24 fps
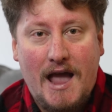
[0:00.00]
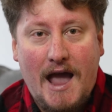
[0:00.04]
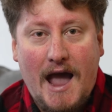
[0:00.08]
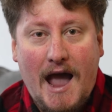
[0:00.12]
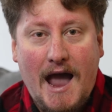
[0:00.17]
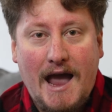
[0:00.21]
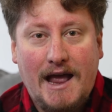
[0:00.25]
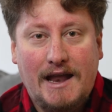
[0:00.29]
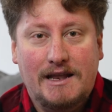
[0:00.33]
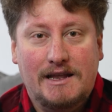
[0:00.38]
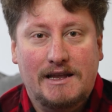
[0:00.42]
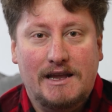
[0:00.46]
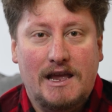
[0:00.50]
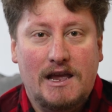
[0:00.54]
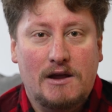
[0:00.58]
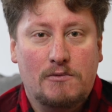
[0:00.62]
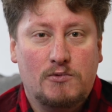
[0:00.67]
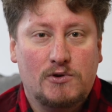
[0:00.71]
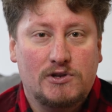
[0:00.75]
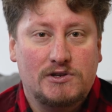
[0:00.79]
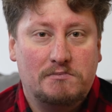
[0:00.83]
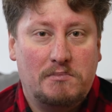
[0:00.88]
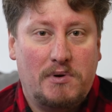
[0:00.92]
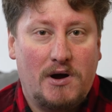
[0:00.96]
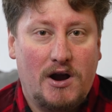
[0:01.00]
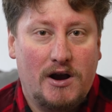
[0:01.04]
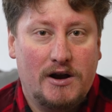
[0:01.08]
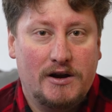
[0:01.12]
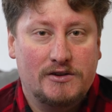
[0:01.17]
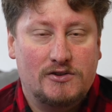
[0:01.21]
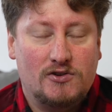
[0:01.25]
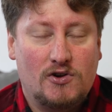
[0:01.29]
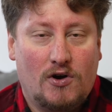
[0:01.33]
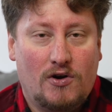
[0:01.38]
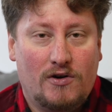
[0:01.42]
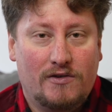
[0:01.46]
And it was
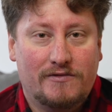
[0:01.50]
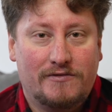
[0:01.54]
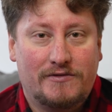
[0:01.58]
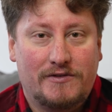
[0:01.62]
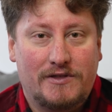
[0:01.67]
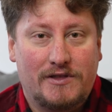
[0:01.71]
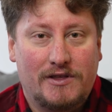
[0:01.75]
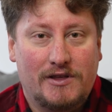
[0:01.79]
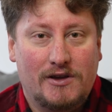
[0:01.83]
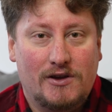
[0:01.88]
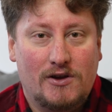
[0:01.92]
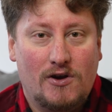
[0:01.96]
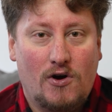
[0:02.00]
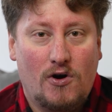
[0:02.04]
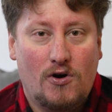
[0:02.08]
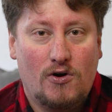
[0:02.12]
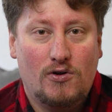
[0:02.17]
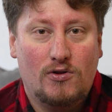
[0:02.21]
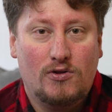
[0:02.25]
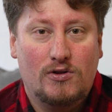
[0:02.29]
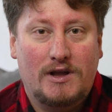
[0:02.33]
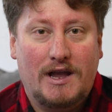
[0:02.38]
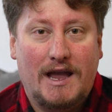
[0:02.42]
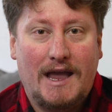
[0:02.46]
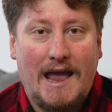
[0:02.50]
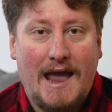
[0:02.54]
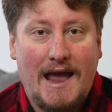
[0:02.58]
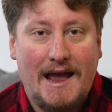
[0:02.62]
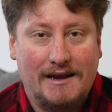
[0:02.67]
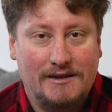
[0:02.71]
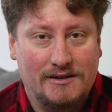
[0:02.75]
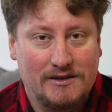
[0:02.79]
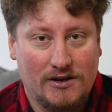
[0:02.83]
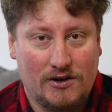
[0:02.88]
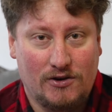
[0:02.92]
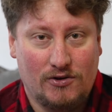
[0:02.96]
part of the whole
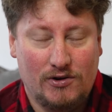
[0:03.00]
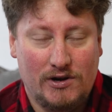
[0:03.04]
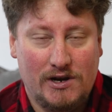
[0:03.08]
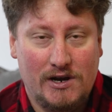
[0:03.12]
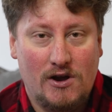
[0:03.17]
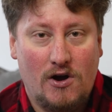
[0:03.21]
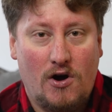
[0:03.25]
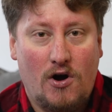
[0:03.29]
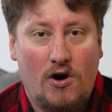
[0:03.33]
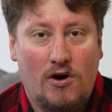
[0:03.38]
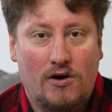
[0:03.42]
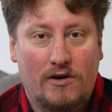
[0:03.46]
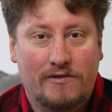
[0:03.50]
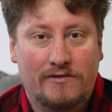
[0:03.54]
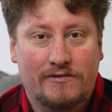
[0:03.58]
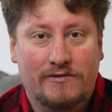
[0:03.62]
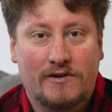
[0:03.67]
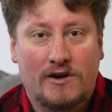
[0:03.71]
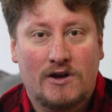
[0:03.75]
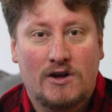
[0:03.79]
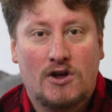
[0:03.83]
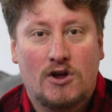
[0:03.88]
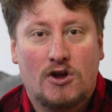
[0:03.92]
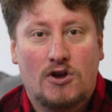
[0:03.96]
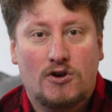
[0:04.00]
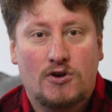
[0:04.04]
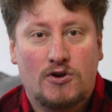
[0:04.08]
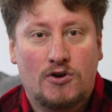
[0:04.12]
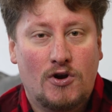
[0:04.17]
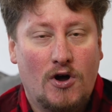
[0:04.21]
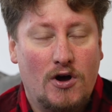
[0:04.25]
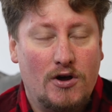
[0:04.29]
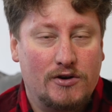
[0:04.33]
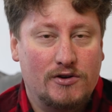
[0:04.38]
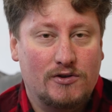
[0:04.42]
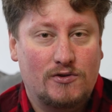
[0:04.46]
category of
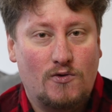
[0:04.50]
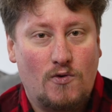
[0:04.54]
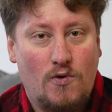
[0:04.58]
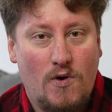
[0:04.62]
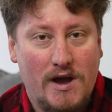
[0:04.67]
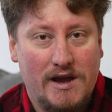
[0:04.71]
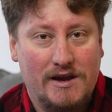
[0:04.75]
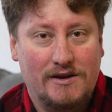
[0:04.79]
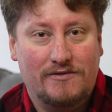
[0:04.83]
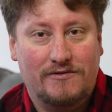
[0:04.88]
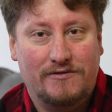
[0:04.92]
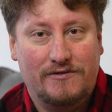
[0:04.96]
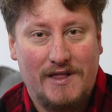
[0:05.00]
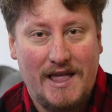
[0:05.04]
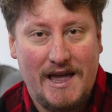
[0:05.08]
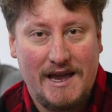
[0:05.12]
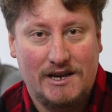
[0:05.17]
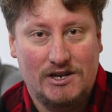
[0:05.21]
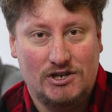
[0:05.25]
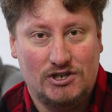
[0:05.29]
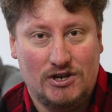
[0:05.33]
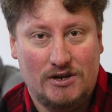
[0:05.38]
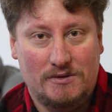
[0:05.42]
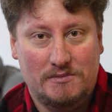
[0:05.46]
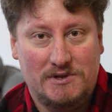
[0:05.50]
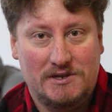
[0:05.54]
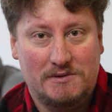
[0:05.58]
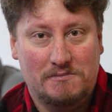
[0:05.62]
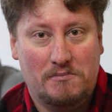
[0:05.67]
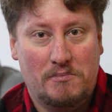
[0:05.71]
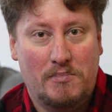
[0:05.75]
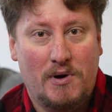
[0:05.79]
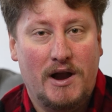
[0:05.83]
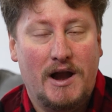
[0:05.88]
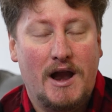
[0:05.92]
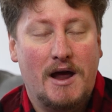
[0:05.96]
not quite flagships,
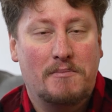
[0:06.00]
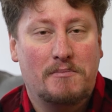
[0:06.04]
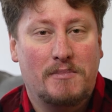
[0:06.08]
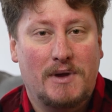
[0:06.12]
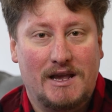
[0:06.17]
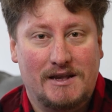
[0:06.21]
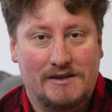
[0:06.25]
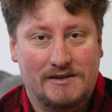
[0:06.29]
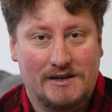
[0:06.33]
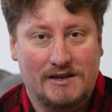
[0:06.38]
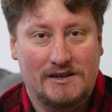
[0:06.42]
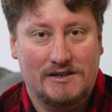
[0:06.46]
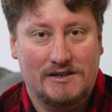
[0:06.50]
but amazing